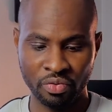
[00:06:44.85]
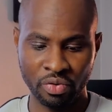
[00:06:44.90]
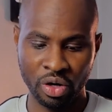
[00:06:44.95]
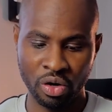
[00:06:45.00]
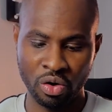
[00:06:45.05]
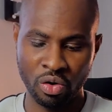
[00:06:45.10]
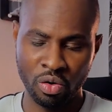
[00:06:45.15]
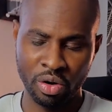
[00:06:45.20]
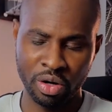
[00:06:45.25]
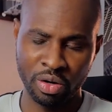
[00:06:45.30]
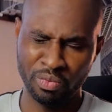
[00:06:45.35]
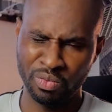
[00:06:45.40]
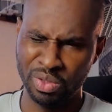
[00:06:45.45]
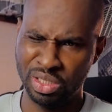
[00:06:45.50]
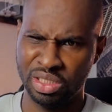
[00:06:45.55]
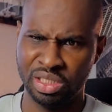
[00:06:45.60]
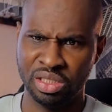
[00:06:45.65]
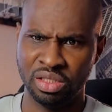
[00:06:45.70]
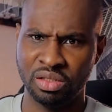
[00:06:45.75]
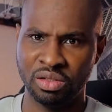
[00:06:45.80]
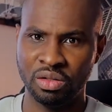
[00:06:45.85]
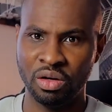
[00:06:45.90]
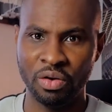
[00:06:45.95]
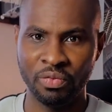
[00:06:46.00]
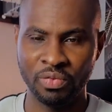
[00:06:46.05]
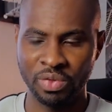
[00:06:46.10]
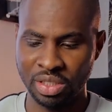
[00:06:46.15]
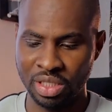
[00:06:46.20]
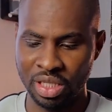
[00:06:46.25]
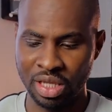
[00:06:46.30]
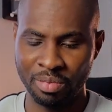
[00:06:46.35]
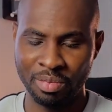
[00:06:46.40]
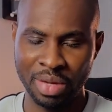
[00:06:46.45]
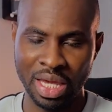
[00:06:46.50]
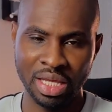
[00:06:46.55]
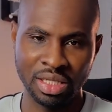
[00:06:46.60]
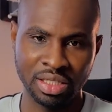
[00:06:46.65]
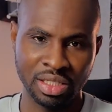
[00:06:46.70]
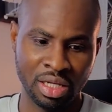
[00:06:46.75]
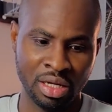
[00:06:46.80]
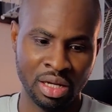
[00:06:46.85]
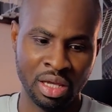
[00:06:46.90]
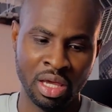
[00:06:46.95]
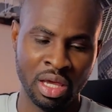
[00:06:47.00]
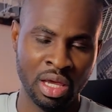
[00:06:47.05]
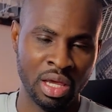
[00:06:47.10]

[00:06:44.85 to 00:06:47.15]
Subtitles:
recording, which is obviously amazing,